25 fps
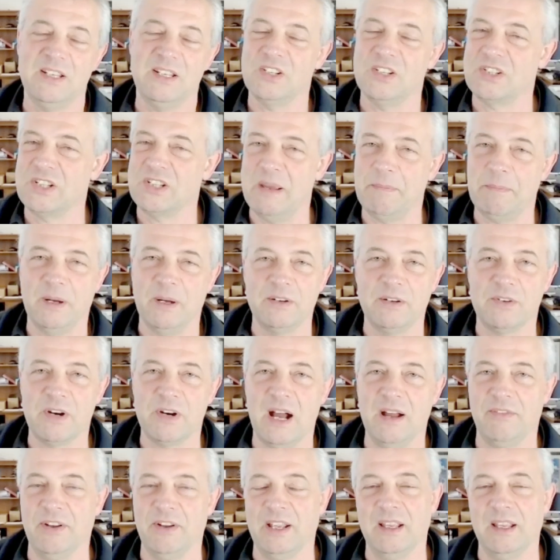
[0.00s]
keep on
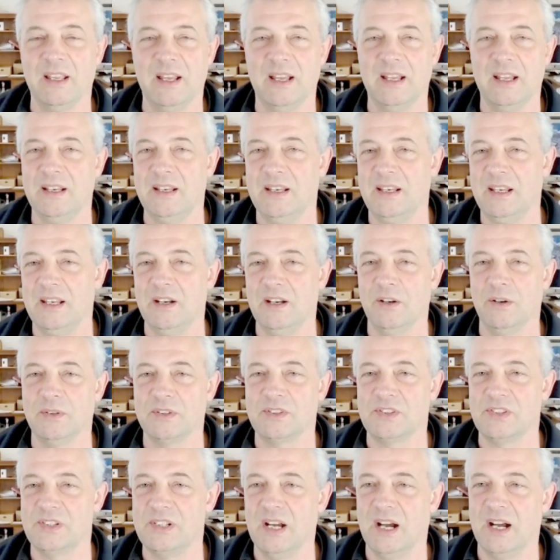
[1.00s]
driving and, you know, it's
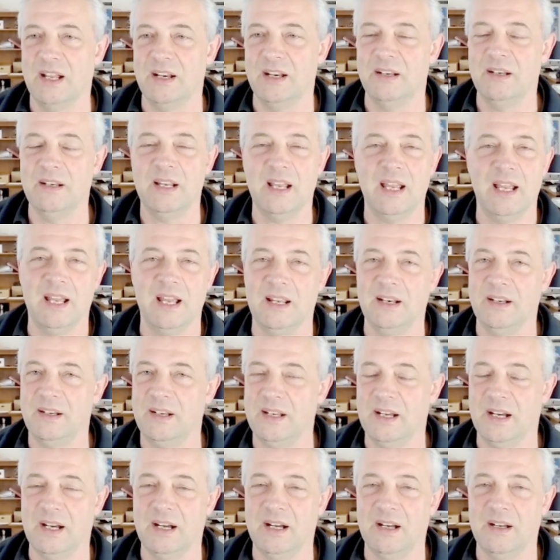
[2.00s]
done, and
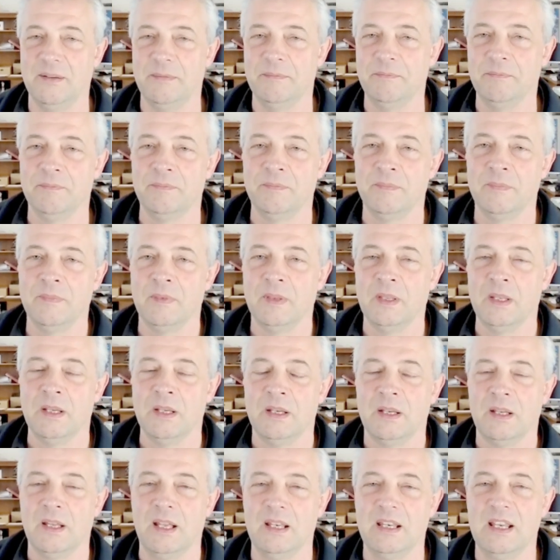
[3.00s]

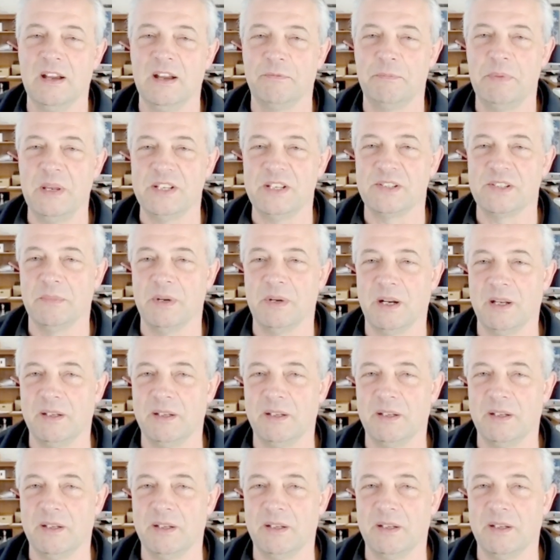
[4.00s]
you have peace of mind.